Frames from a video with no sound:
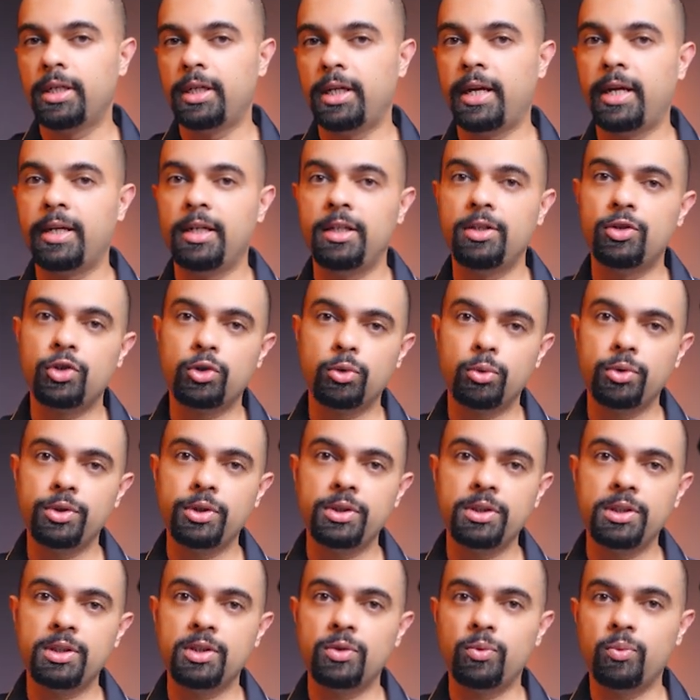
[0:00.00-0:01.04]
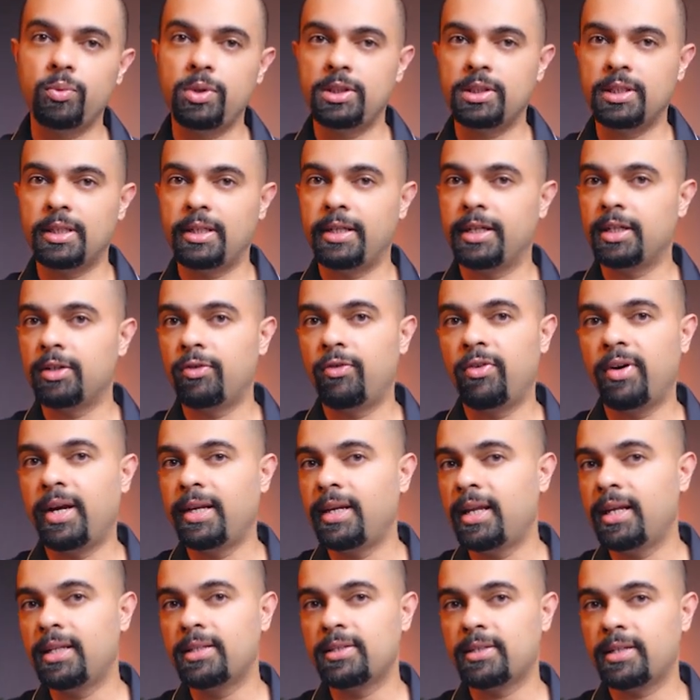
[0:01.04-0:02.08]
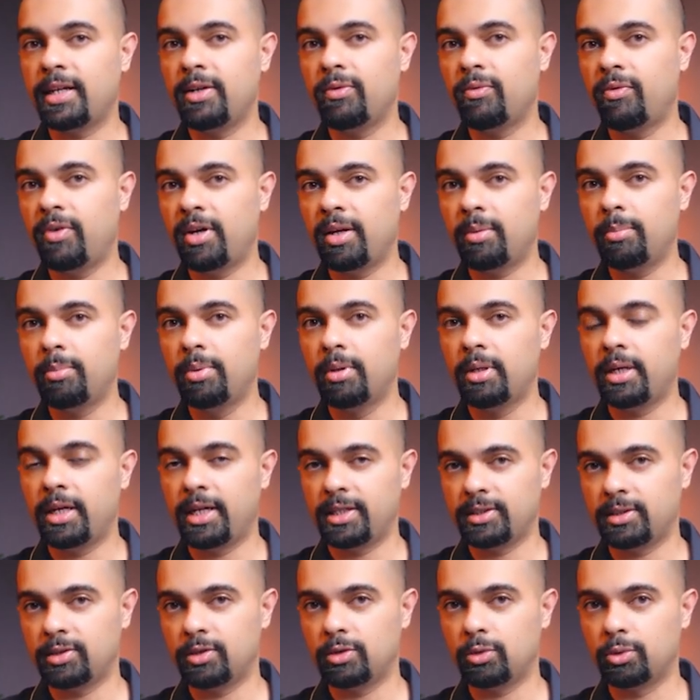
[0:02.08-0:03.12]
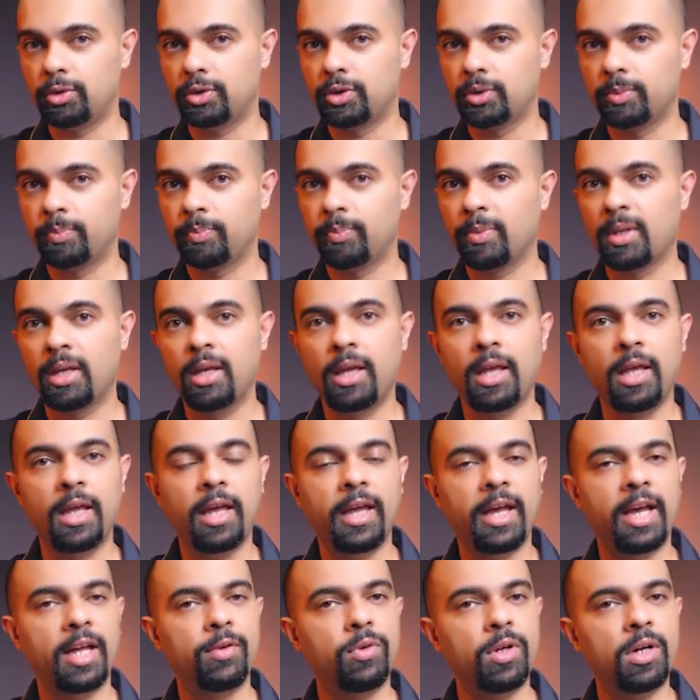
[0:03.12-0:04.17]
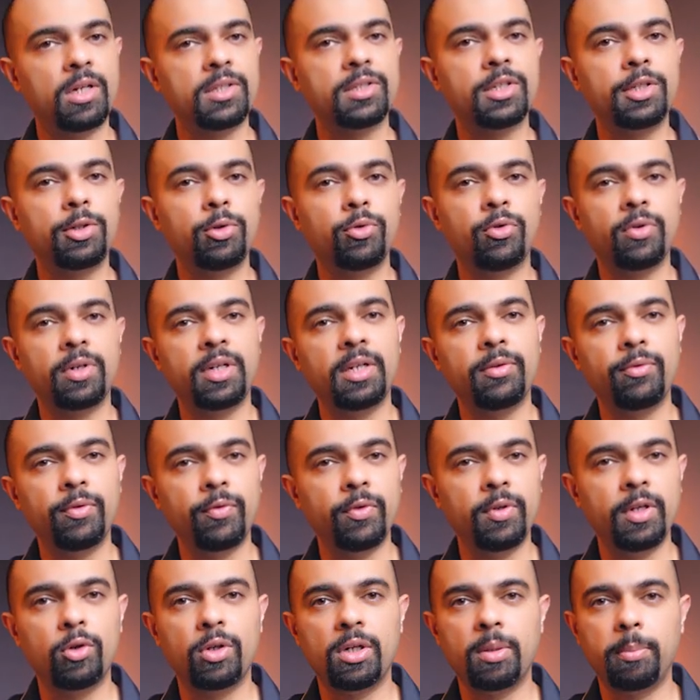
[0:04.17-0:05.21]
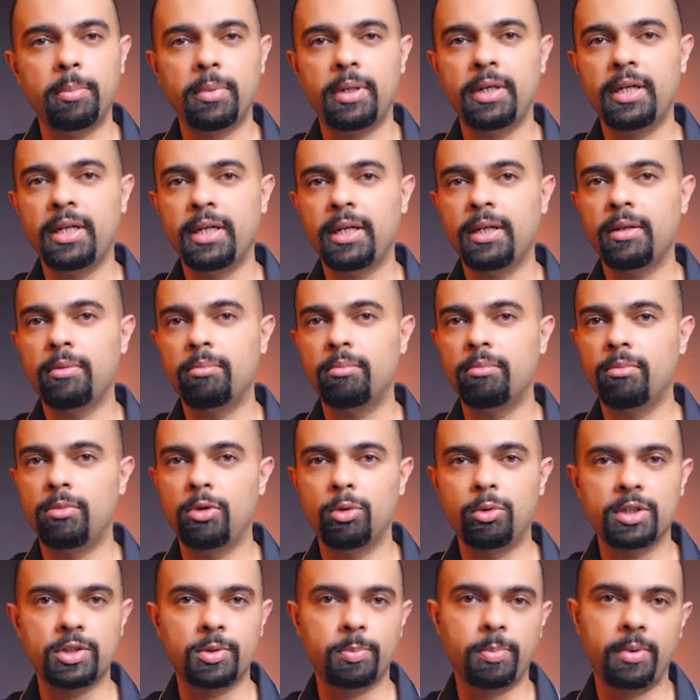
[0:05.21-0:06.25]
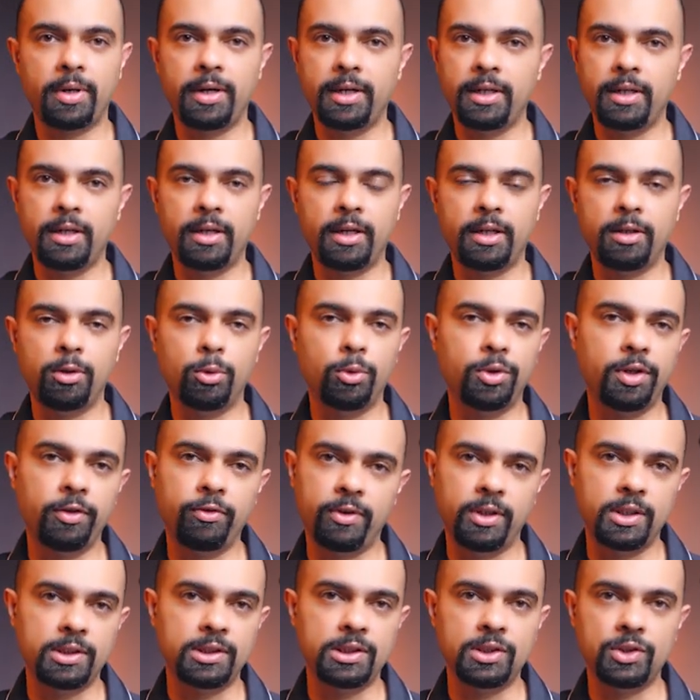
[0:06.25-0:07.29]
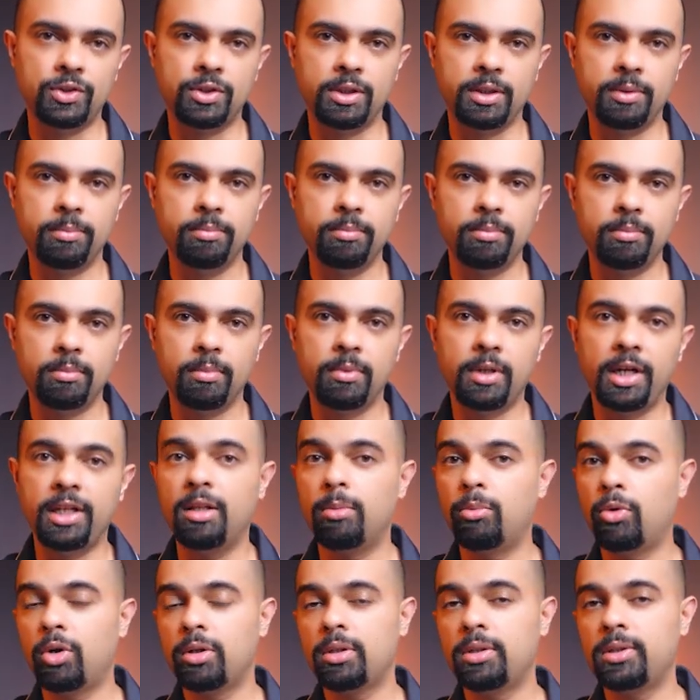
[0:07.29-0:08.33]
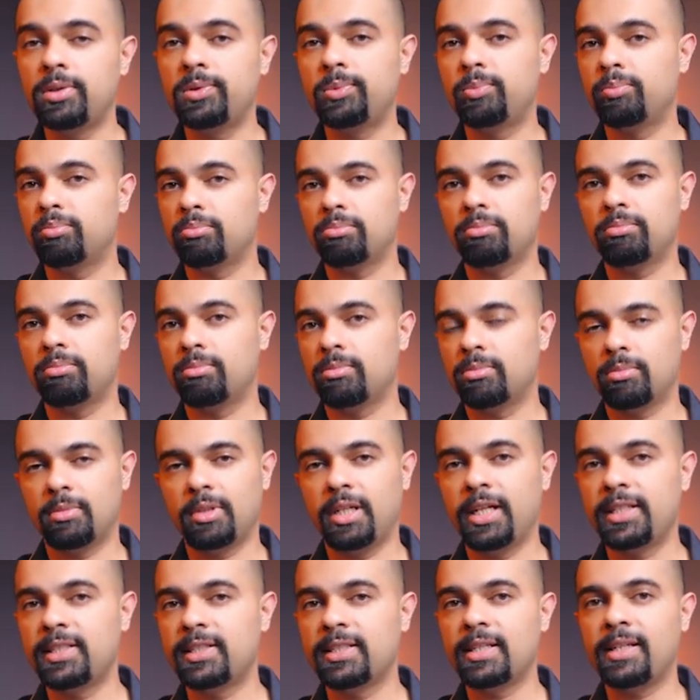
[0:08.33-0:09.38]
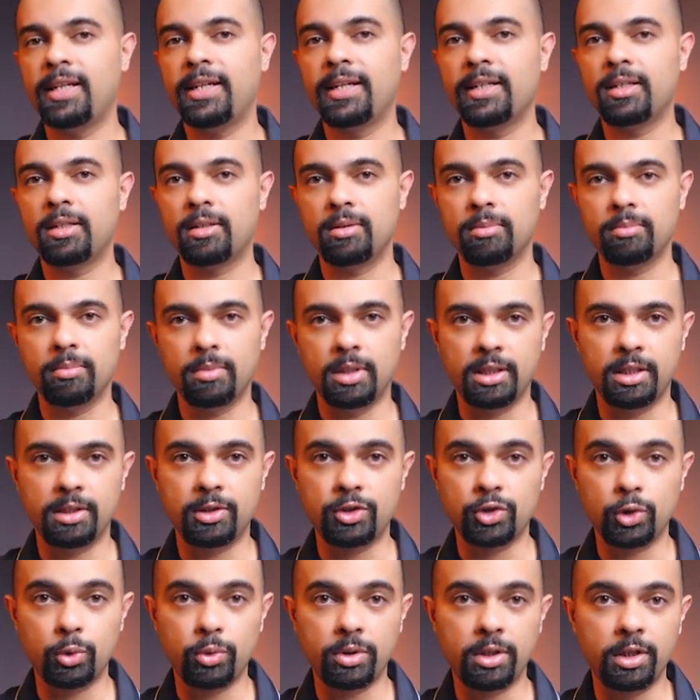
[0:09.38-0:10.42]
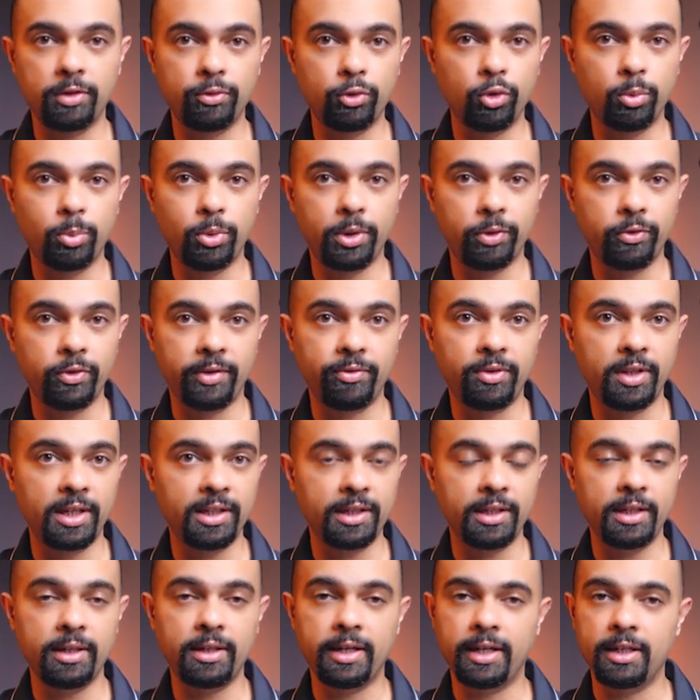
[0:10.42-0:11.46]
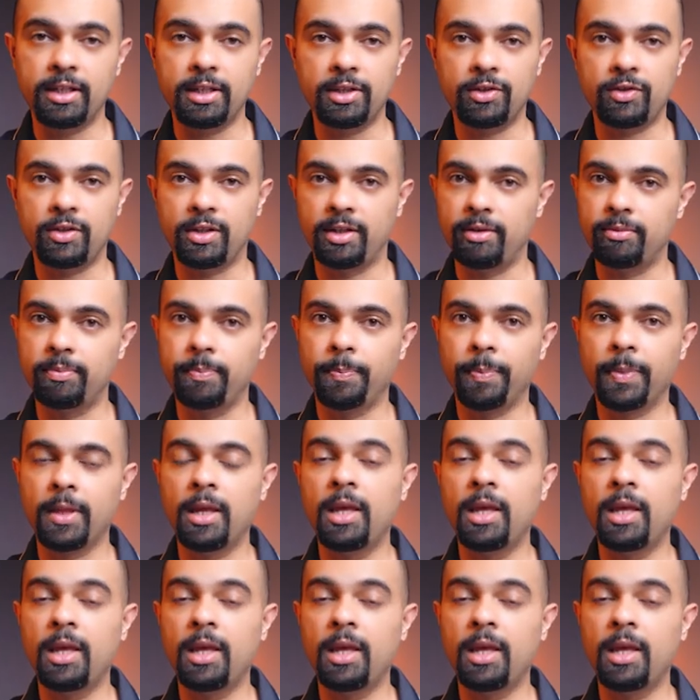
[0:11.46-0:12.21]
And in sources, we select finance and web as the source. And we ask it to run every week on a Monday, no expiry, and notify us each time. In the models, let's select uh, Sonar four point five thinking and hit save.